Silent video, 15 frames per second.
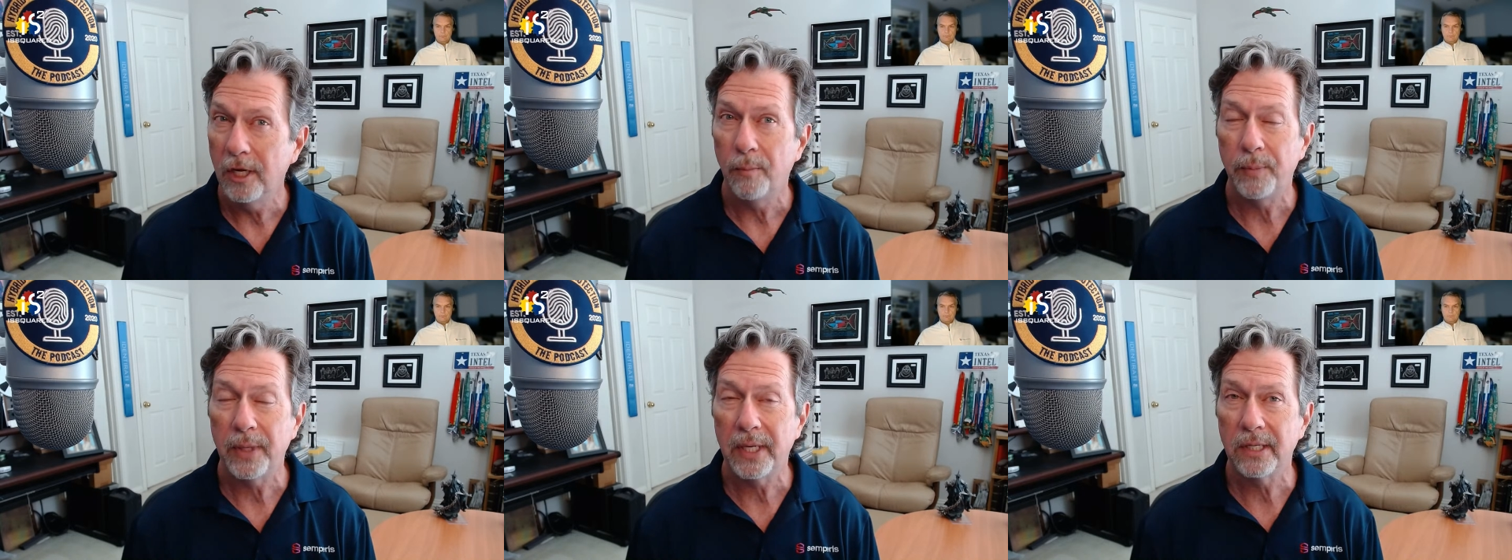
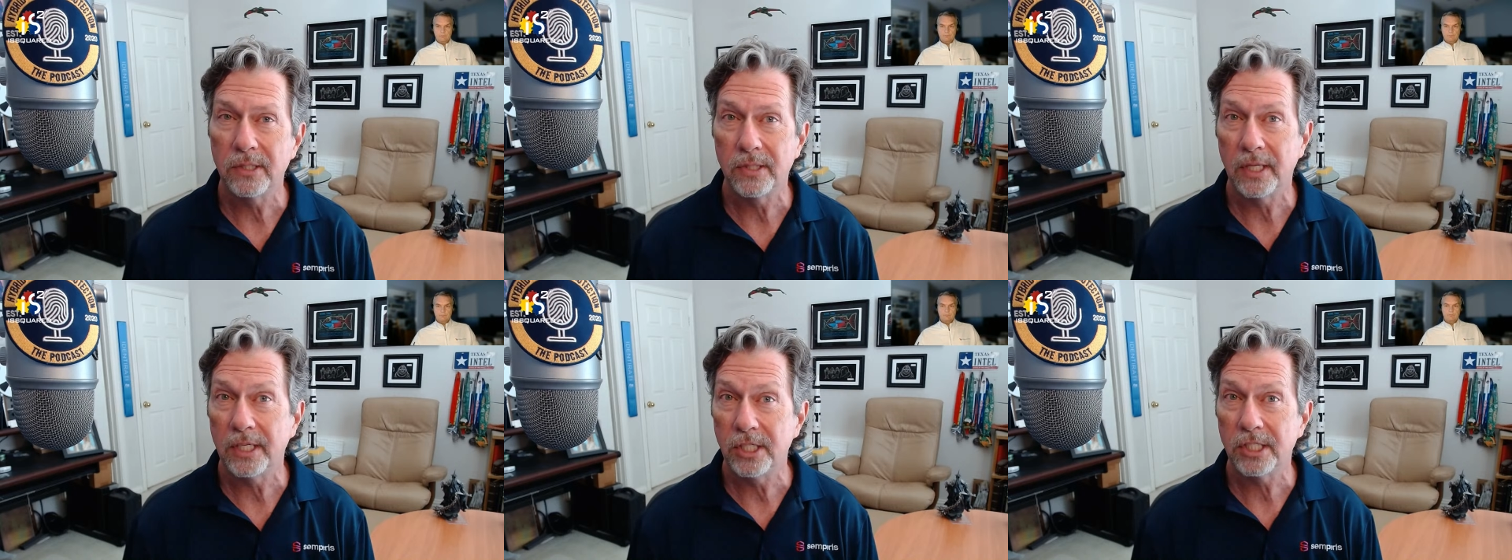
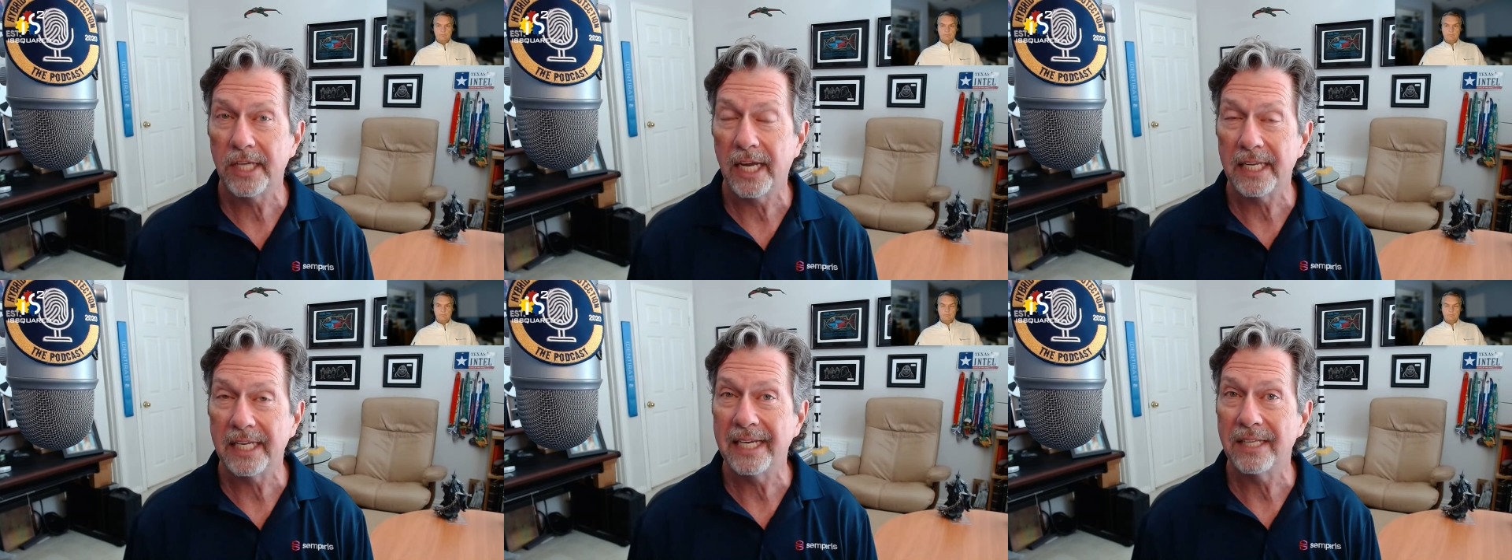because they just
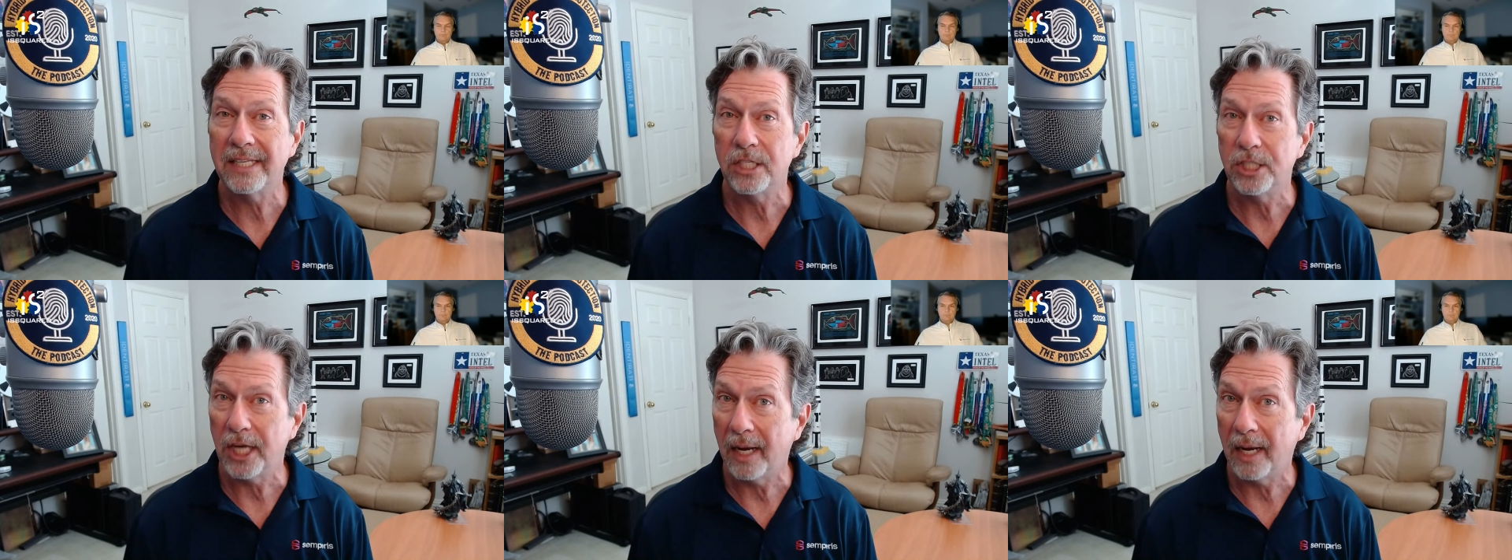had to get
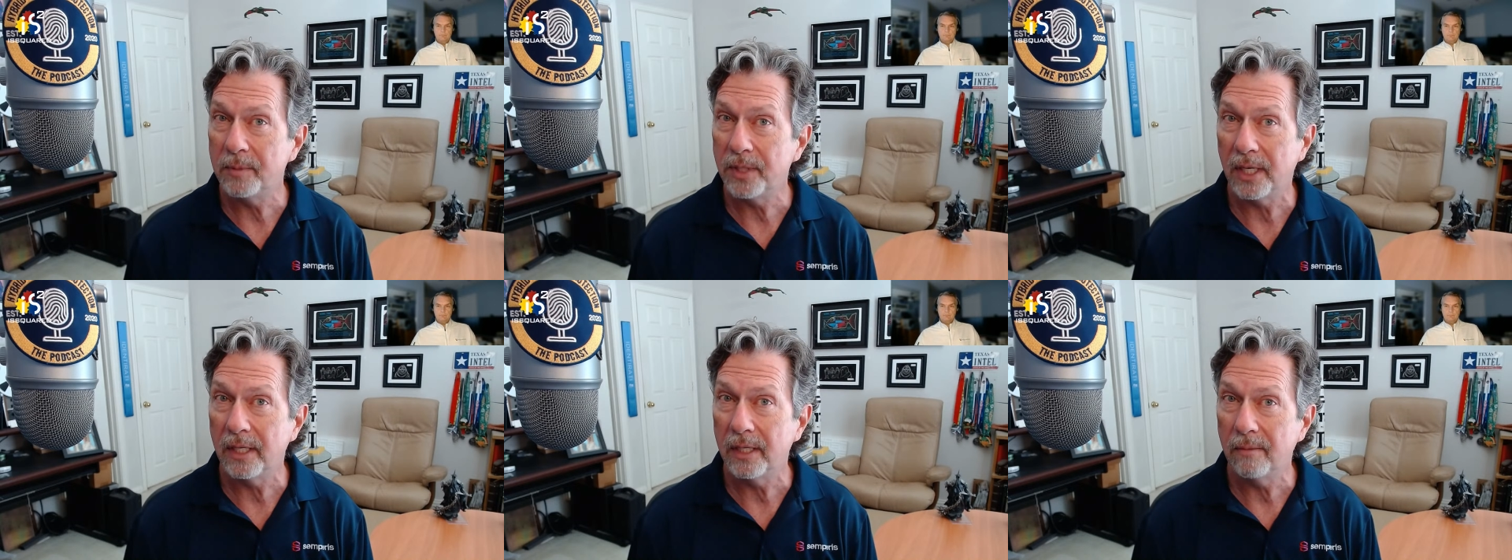the job
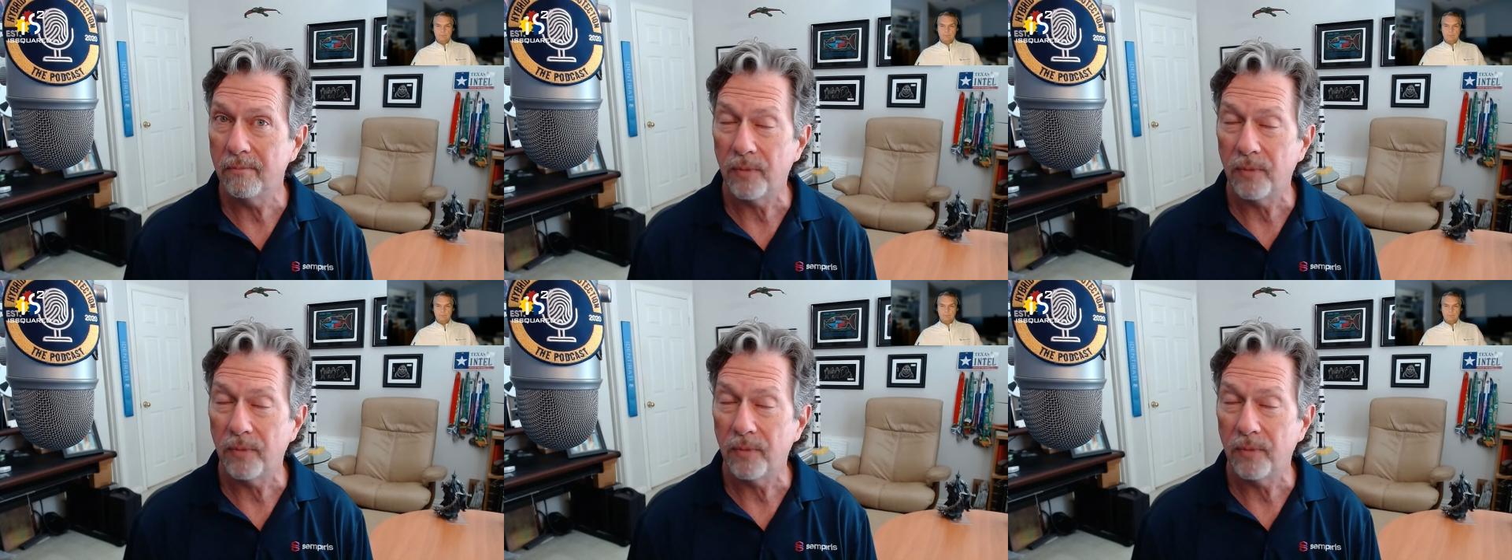done.